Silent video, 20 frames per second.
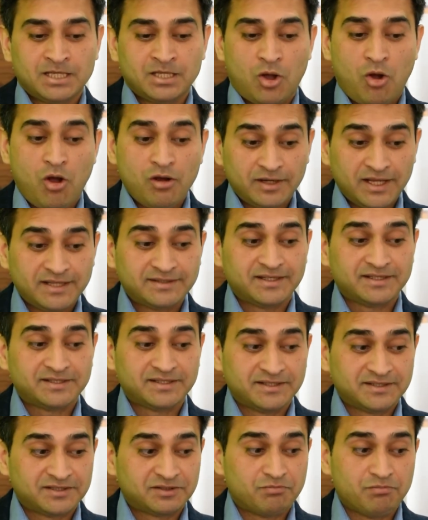
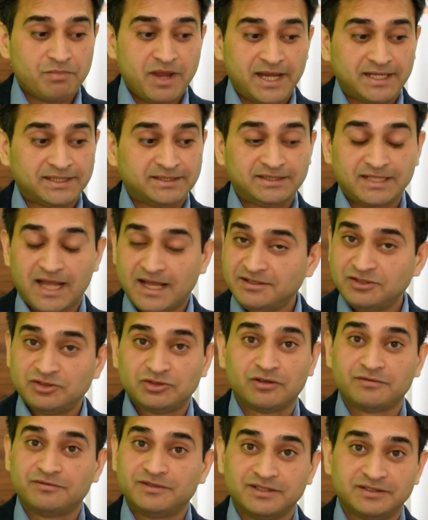Organizations make
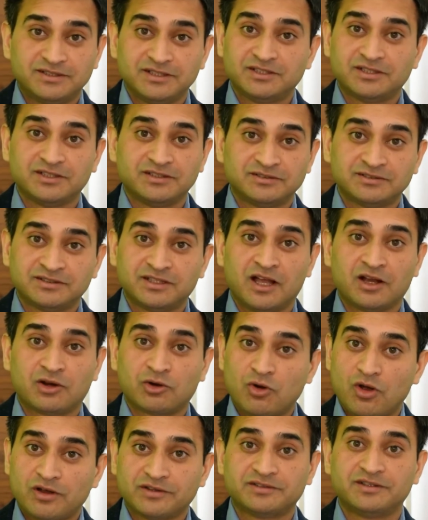tons of decisions
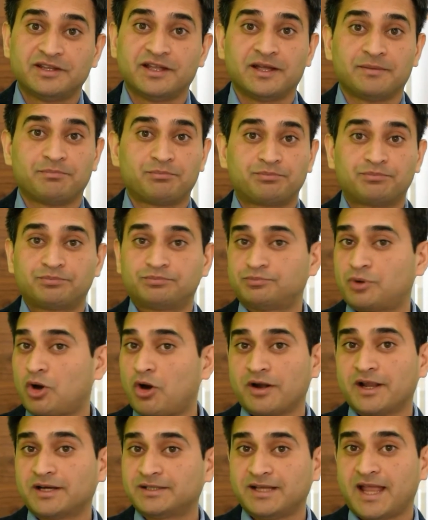across their
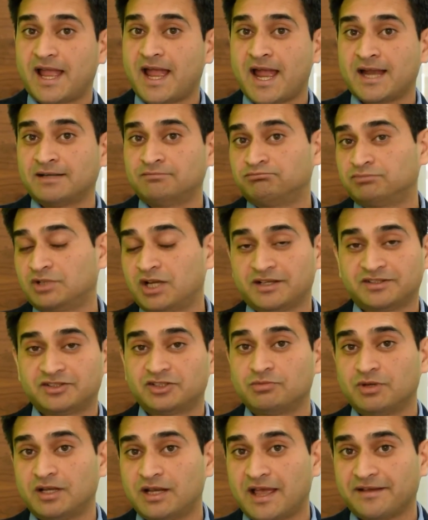product and
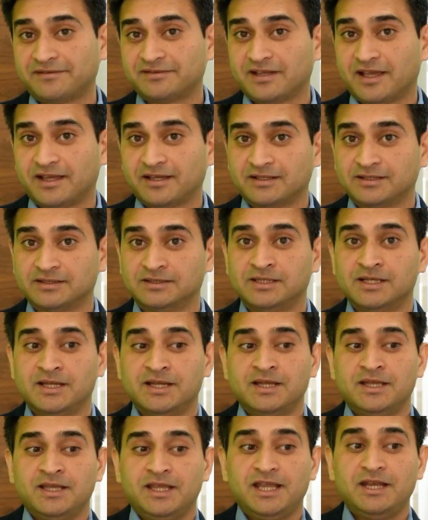customer lifecycle.
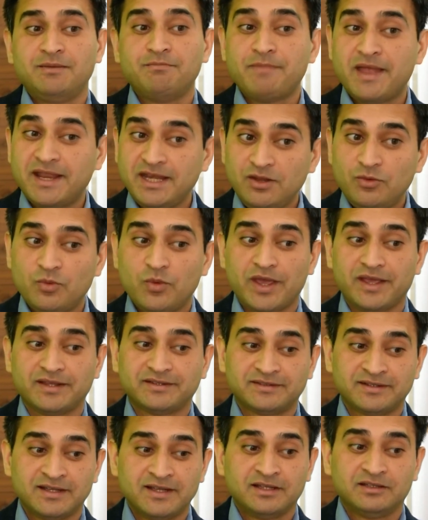In many
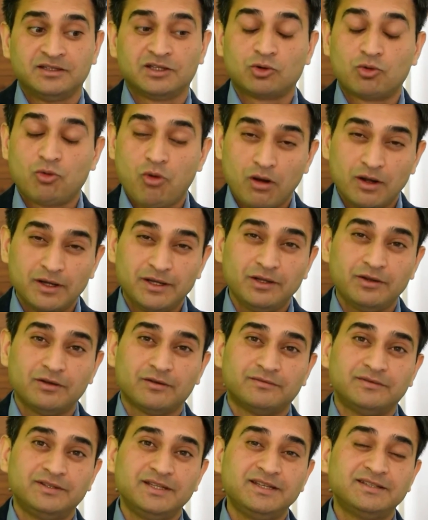ways, the quality
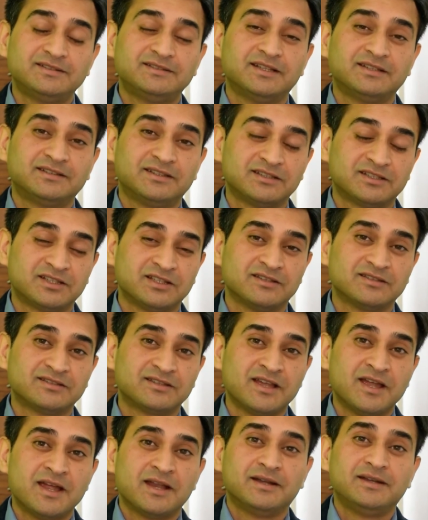of these
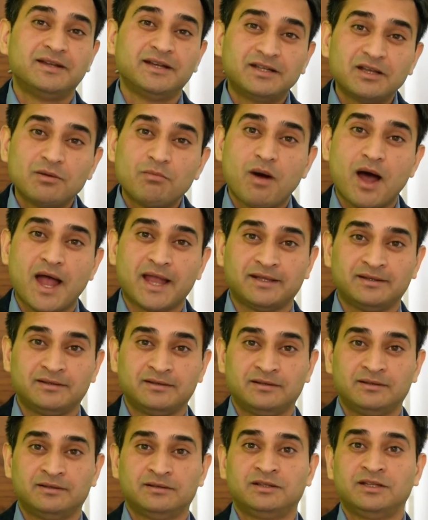decisions determine
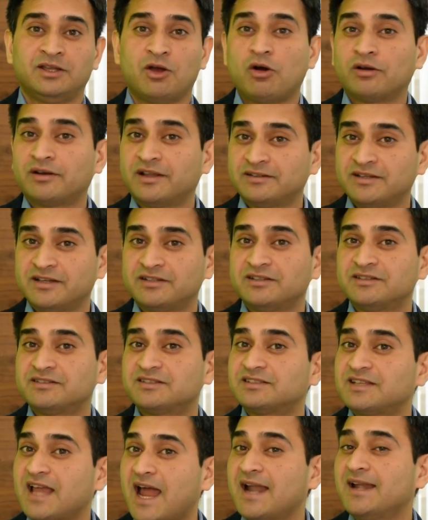the organization's
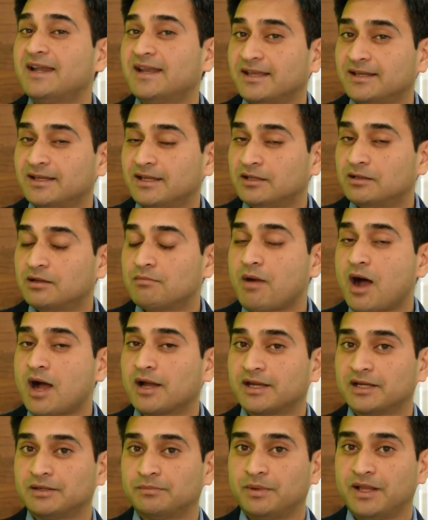standing in the
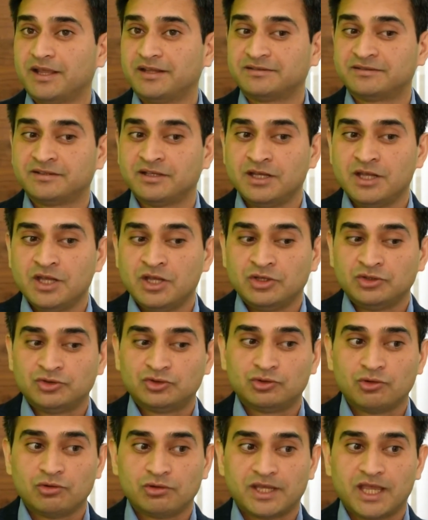marketplace.
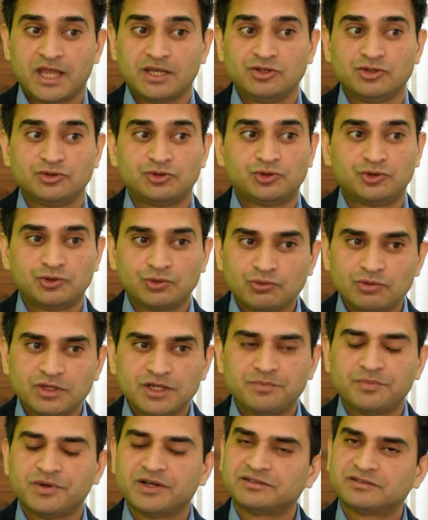So can you
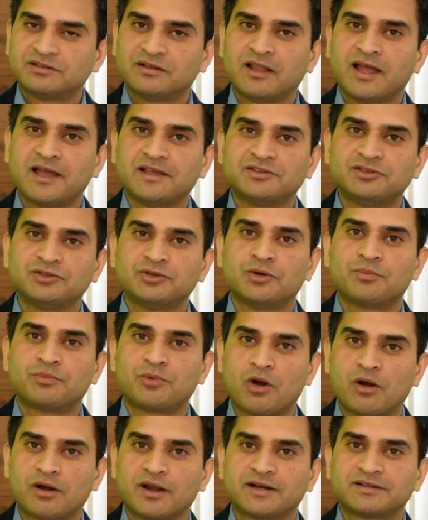truly personalize your
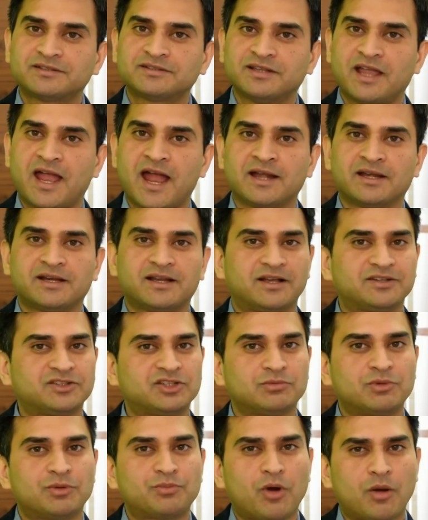products and
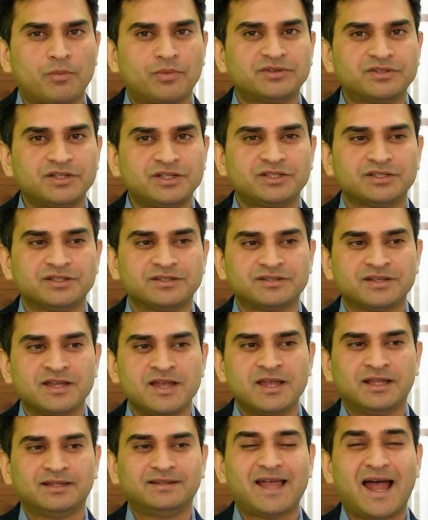customer propositions?
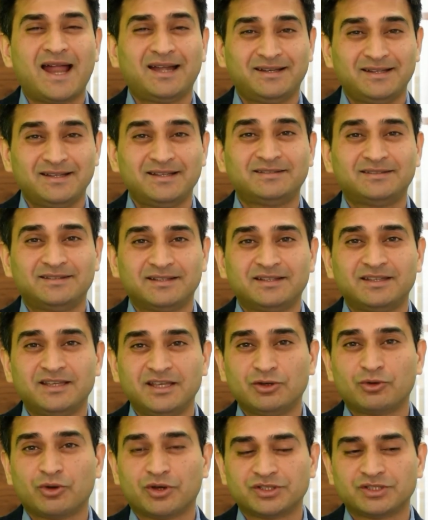That is the
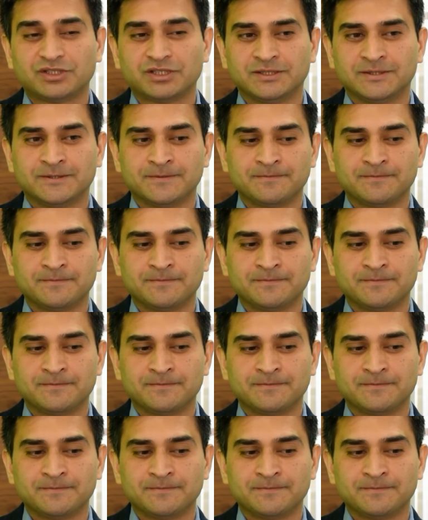key question.